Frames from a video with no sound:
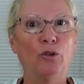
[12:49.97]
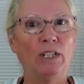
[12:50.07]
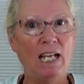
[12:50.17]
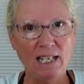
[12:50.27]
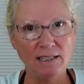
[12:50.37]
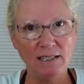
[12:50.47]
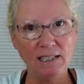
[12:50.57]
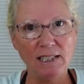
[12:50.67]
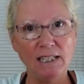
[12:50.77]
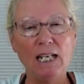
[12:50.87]
react to the
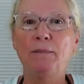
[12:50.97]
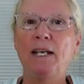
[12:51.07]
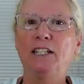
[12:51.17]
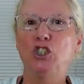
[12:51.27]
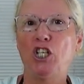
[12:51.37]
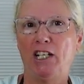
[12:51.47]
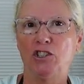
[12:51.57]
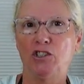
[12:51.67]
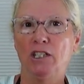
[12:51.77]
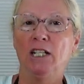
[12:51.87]
heat, and make a
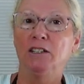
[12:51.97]
change.